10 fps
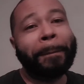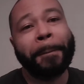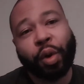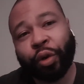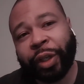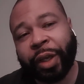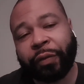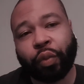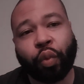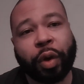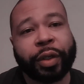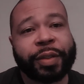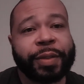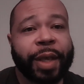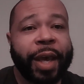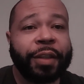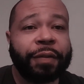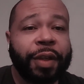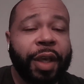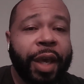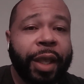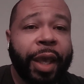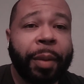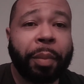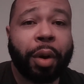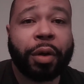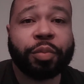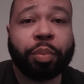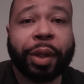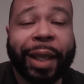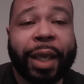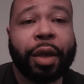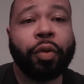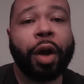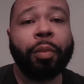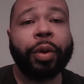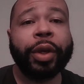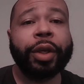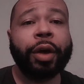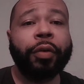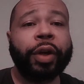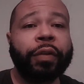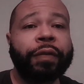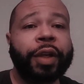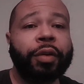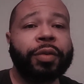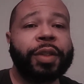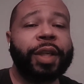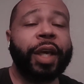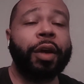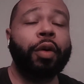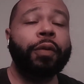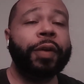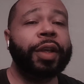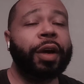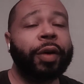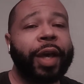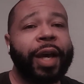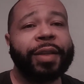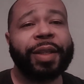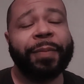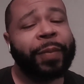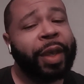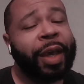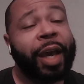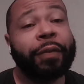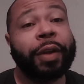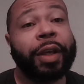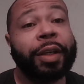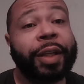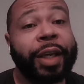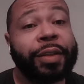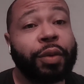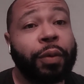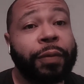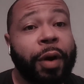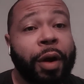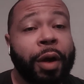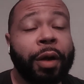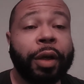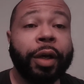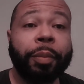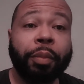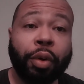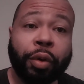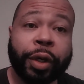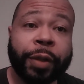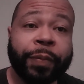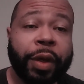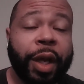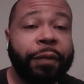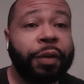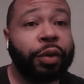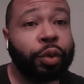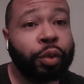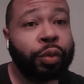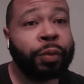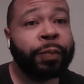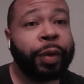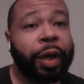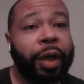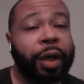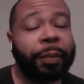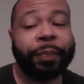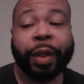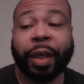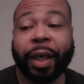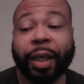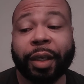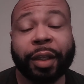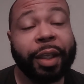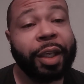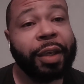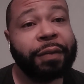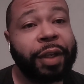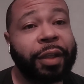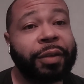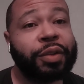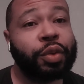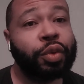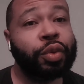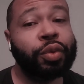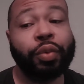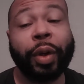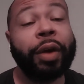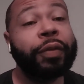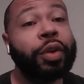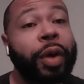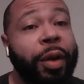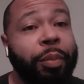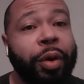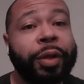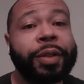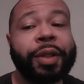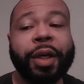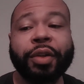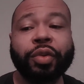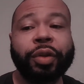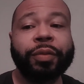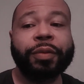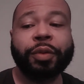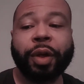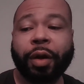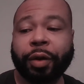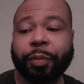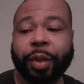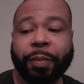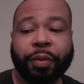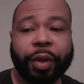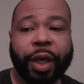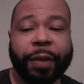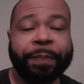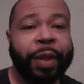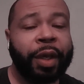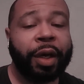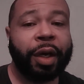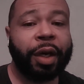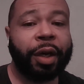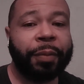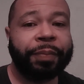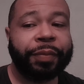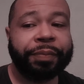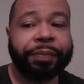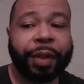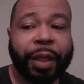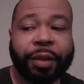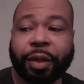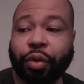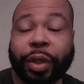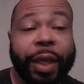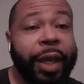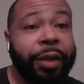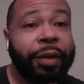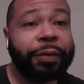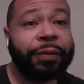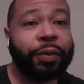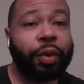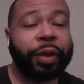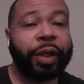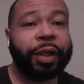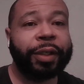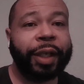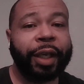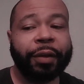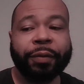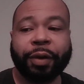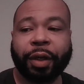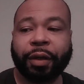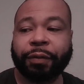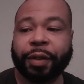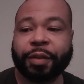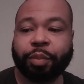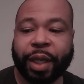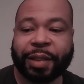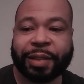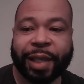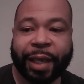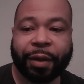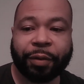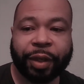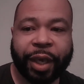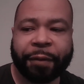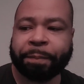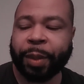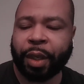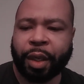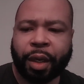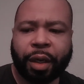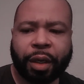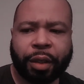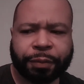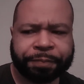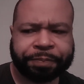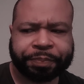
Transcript: morning, everyone. This is XV88 Mars Playground bringing y'all another video today. And hopefully y'all guys having a good day so far. Good morning, good afternoon, uh, and good evening to whatever you at a part of this country, to all good people, okay? Um, thank the creator for another day, uh, for this blessed day, okay? Um,